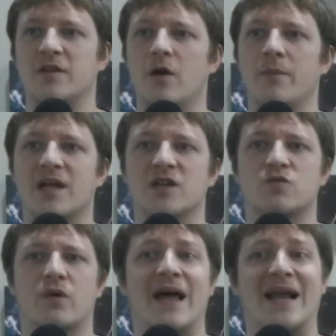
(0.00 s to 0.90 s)
something though,
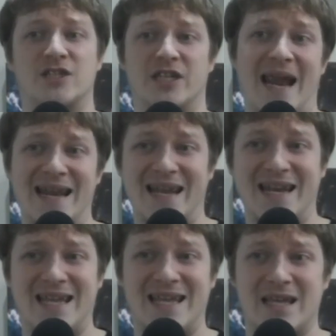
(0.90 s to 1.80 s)
because we're not actually gaining
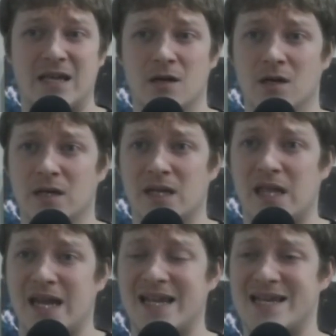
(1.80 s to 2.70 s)
any
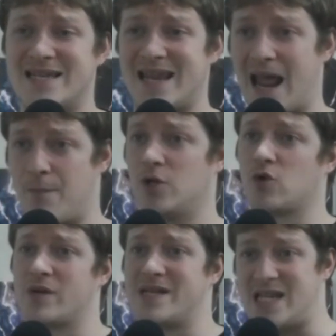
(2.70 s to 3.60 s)
damage
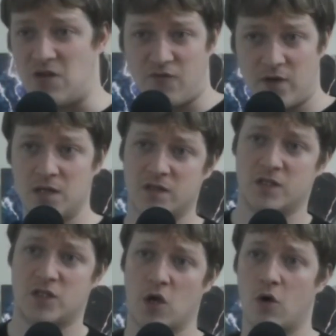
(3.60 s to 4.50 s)
or
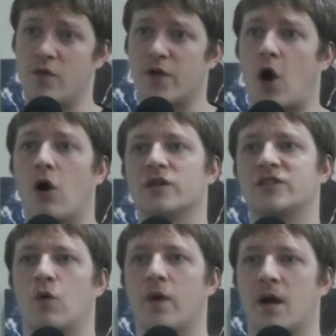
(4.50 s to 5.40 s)
defense. So the
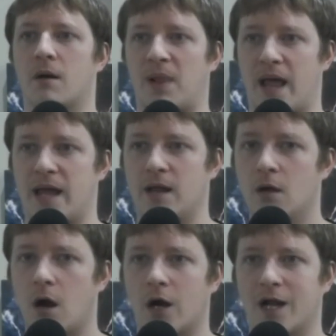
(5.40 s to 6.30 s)
cards that we are playing
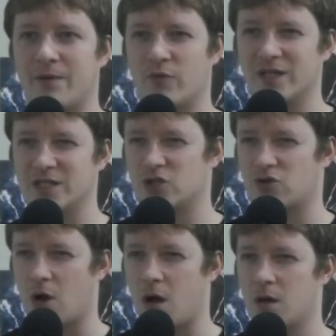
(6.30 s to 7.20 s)
are going to be really
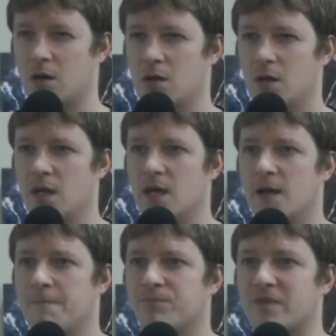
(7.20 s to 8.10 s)
strong.
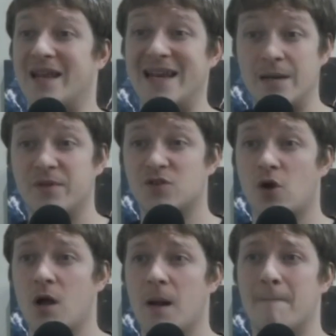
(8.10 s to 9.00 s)
They need to be
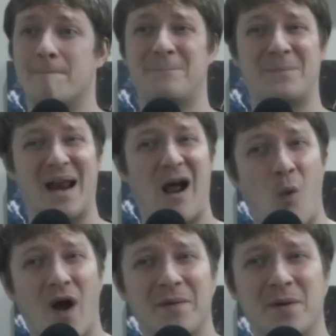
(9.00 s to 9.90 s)
strong, but I
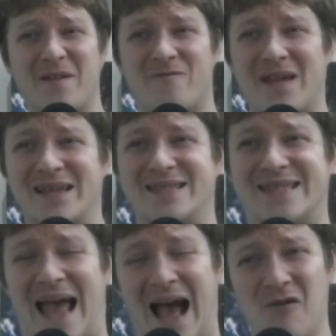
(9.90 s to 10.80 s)
want them to be face
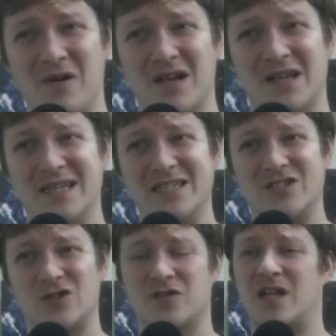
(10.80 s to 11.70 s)
down.
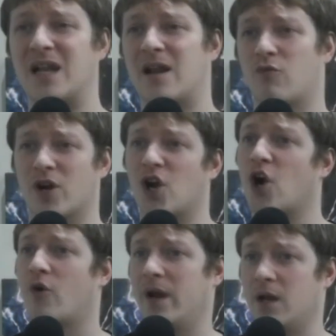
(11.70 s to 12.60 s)
So there's not a lot of
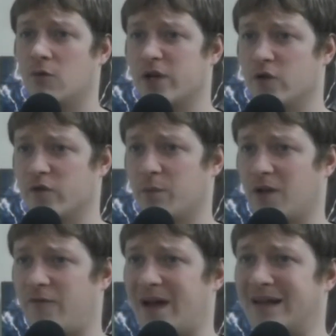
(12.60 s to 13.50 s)
recurring
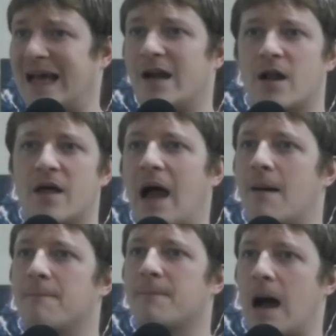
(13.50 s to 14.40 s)
reusable effects. I don't know.
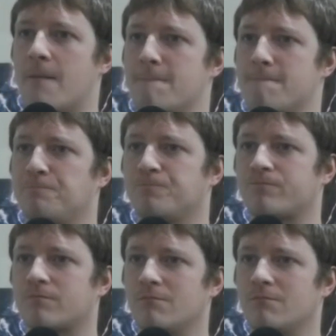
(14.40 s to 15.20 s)
I'm